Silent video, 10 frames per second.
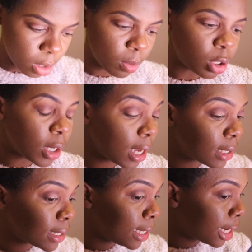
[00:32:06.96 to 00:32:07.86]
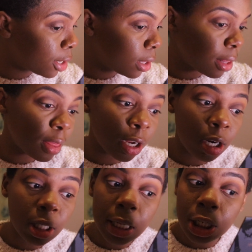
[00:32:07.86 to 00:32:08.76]
But you kind of see here that
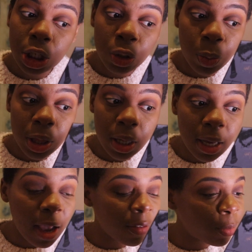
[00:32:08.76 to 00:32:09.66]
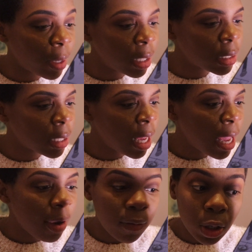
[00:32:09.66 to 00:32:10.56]
there's issues with the government
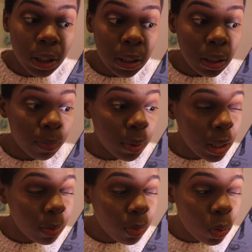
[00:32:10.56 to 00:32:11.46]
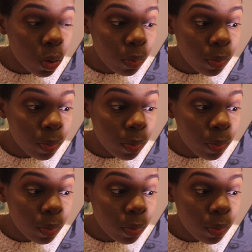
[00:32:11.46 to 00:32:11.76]
versus the people.